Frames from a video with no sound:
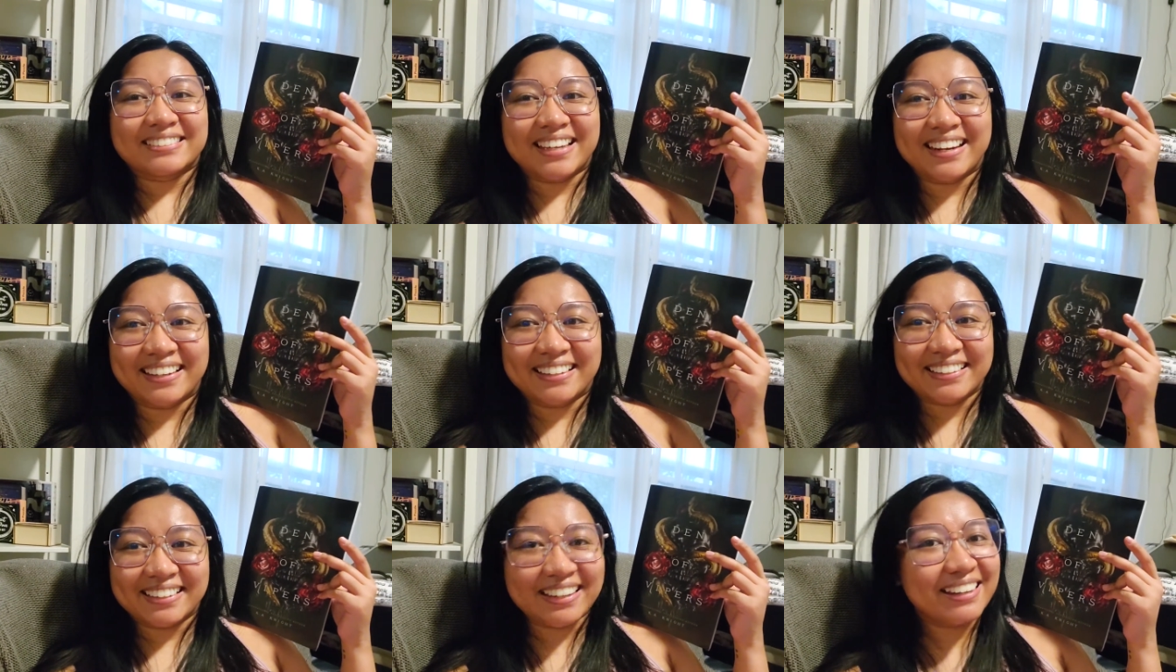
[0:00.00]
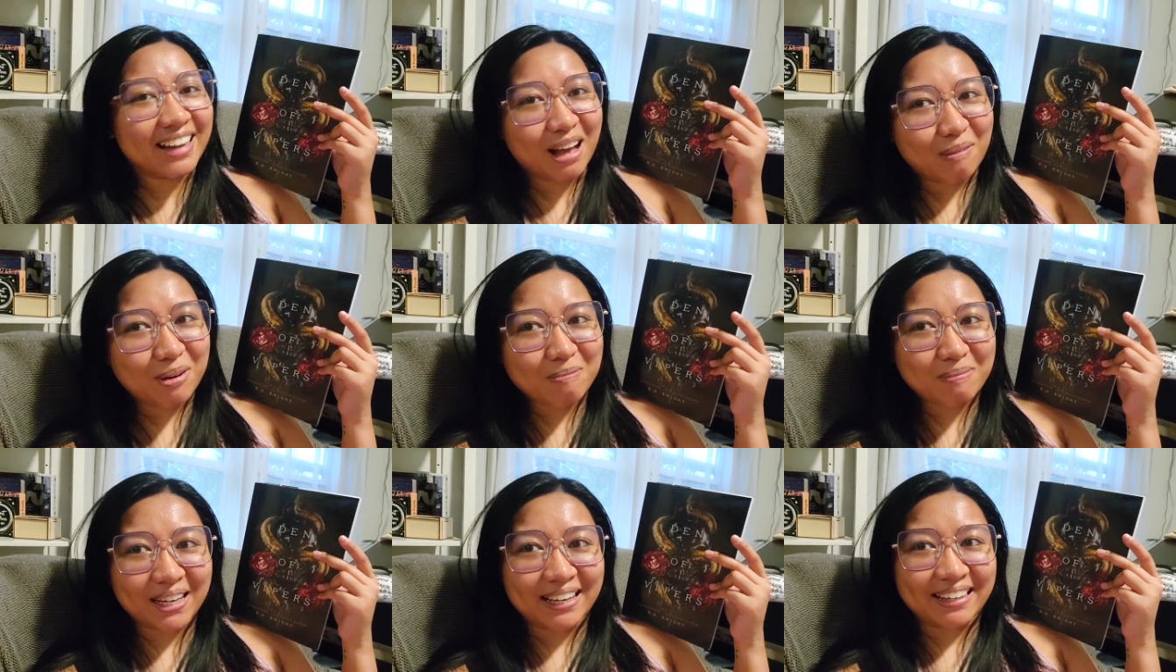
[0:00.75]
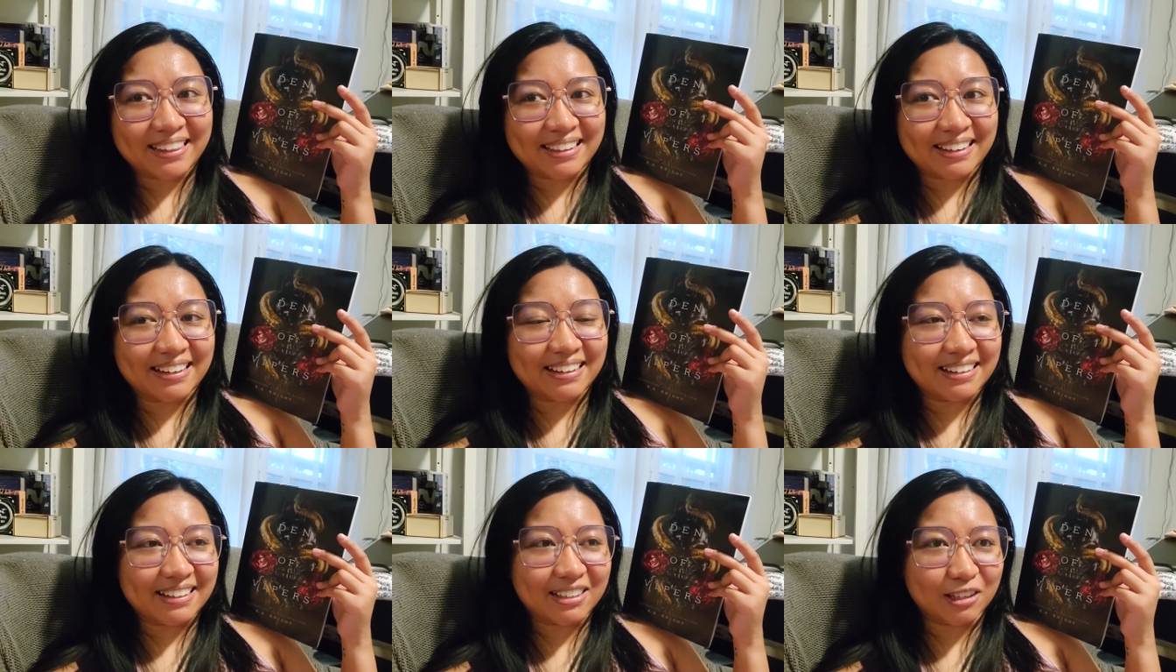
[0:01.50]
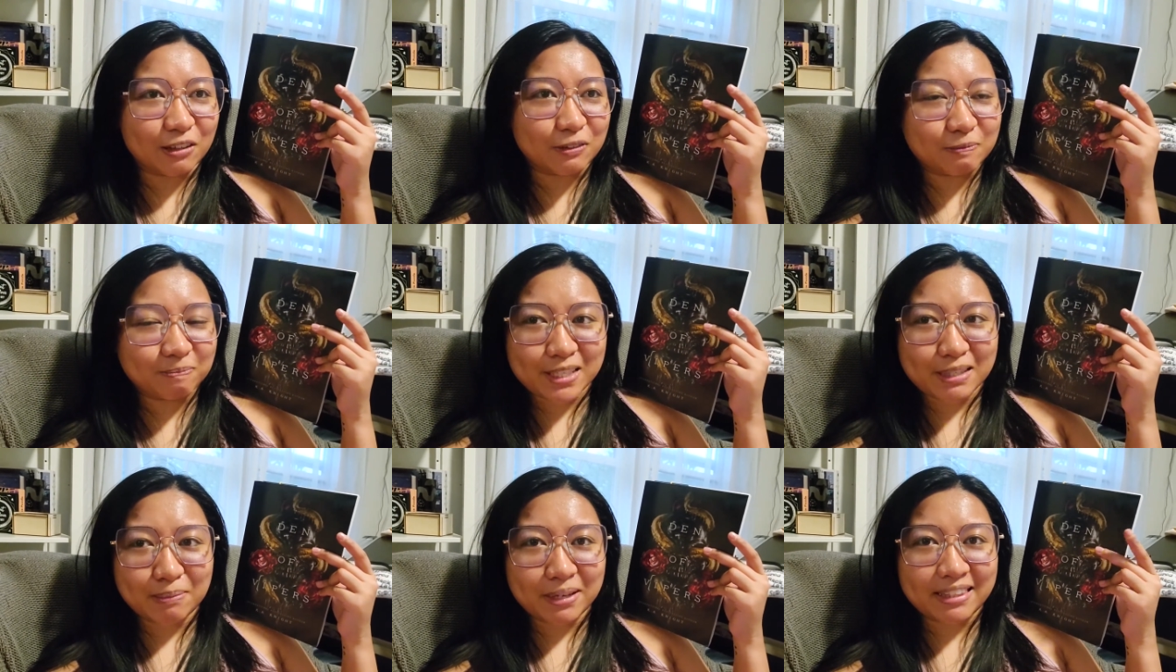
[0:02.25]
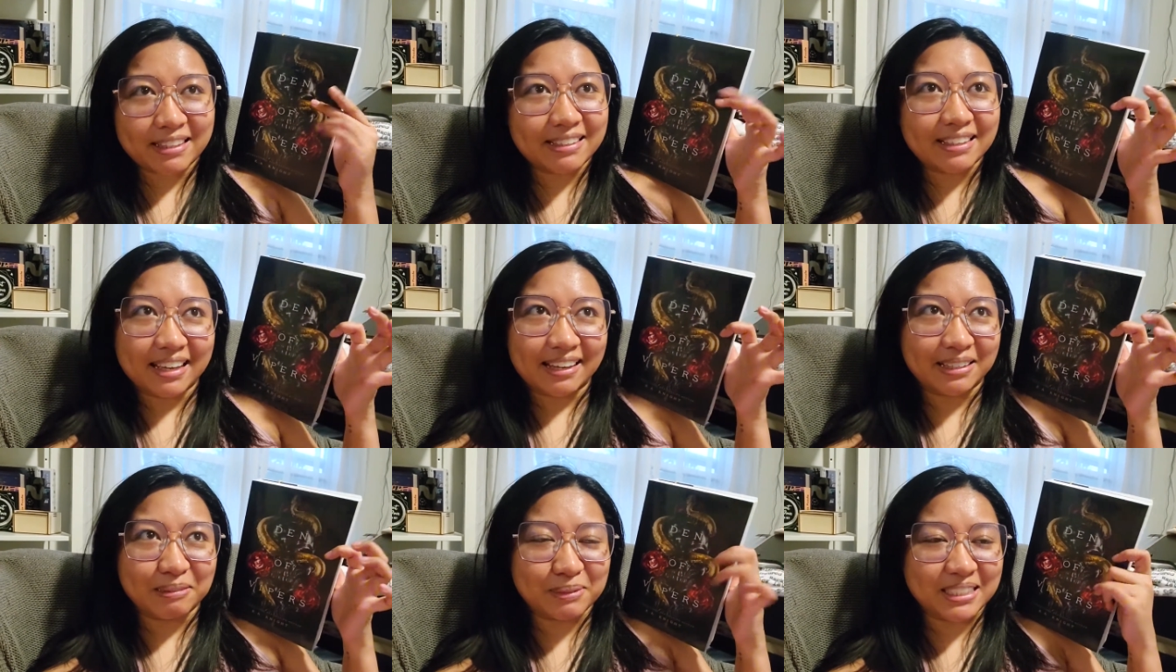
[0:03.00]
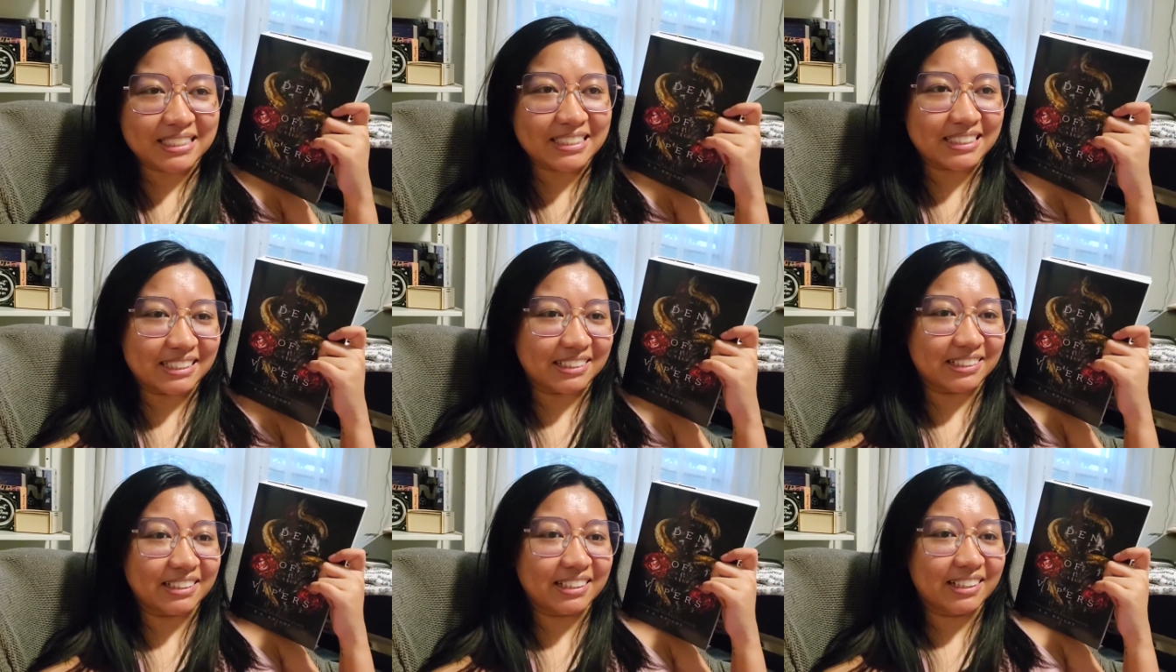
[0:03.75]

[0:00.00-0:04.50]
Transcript: getting kidnapped by their, you know, by the enemy here.